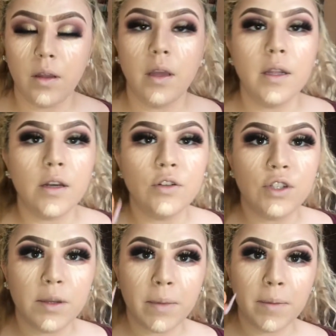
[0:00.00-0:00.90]
Okay, now
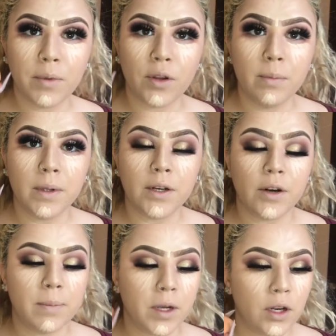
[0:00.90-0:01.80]
using my beauty
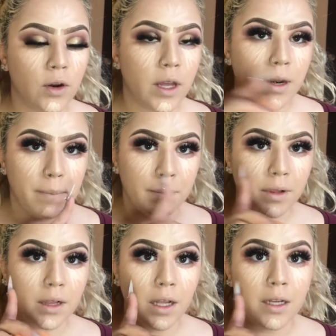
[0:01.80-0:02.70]
blender, I'm going to go ahead and
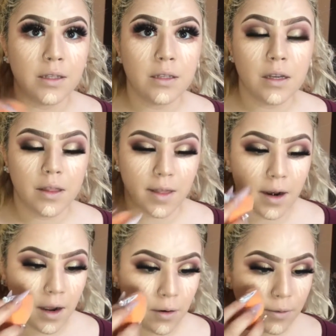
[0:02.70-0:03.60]
blend that
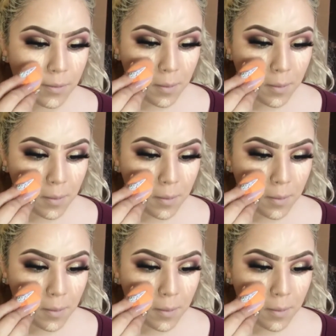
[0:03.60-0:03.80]
out.